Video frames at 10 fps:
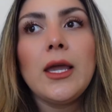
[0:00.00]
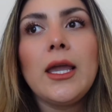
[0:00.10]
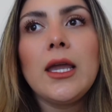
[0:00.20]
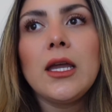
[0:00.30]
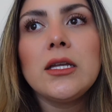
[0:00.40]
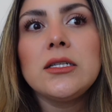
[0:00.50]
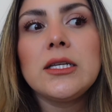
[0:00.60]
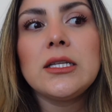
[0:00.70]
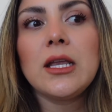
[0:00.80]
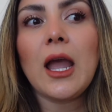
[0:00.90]
and
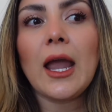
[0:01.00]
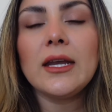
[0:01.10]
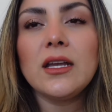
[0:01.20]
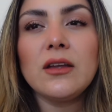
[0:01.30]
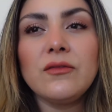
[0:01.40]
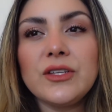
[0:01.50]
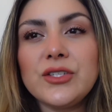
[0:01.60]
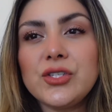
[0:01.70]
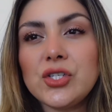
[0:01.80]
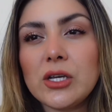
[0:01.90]
it kind of
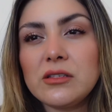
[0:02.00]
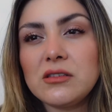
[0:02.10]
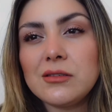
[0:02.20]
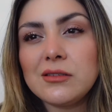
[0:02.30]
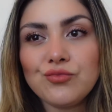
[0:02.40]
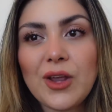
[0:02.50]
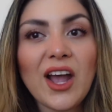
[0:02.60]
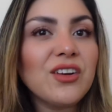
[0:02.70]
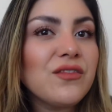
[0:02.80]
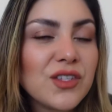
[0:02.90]
is just
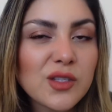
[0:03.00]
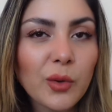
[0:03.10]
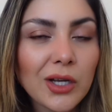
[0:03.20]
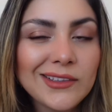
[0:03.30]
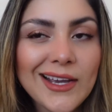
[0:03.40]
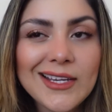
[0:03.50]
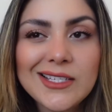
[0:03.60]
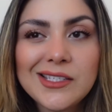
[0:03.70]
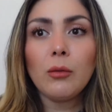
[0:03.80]
out of the spotlight,